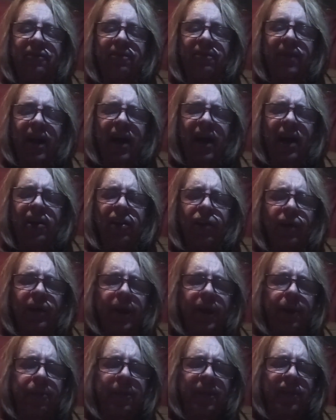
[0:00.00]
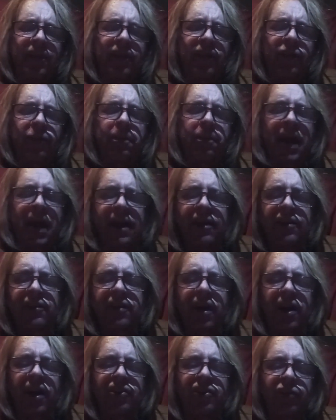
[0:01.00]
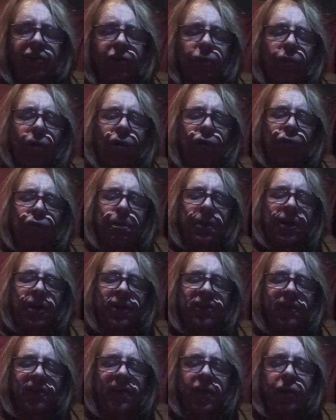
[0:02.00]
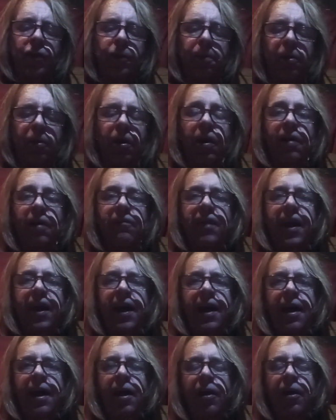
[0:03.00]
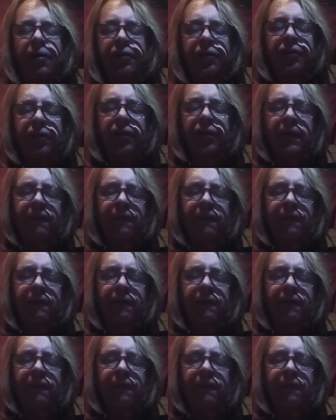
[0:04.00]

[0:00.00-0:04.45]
I look at Mrs. McIntosh's rosebuds in the new part of the house,